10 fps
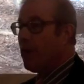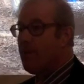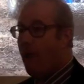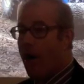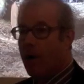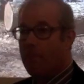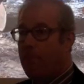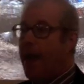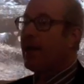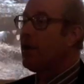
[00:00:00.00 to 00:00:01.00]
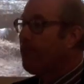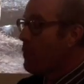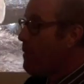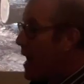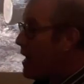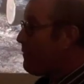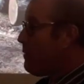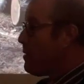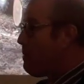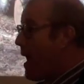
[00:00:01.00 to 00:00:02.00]
rebar and begging for money
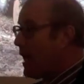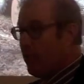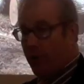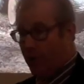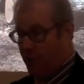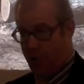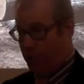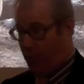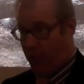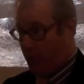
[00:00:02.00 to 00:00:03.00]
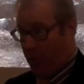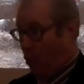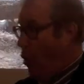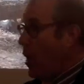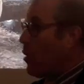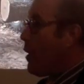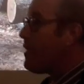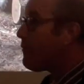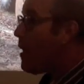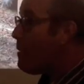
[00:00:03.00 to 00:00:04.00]
from the banker, and you're just going to walk
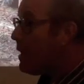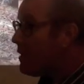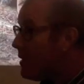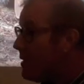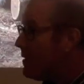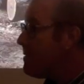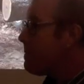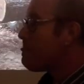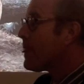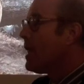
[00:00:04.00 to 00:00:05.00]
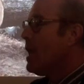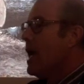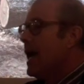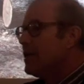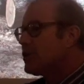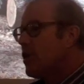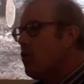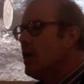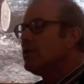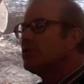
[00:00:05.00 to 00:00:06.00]
away from it?" And
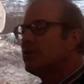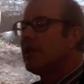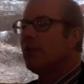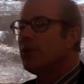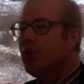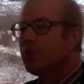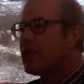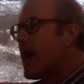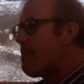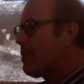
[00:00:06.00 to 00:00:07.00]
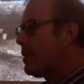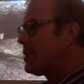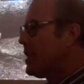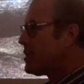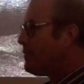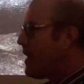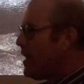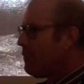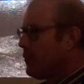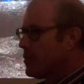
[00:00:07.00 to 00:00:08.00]
so single-use capital-intensive
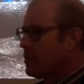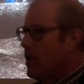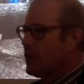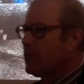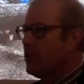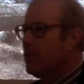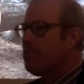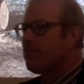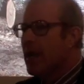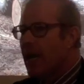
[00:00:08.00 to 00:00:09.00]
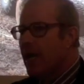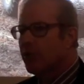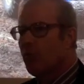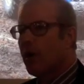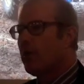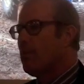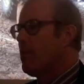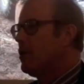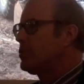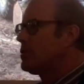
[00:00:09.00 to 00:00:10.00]
infrastructure is one of the
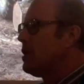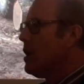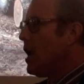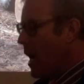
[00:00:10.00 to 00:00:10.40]
most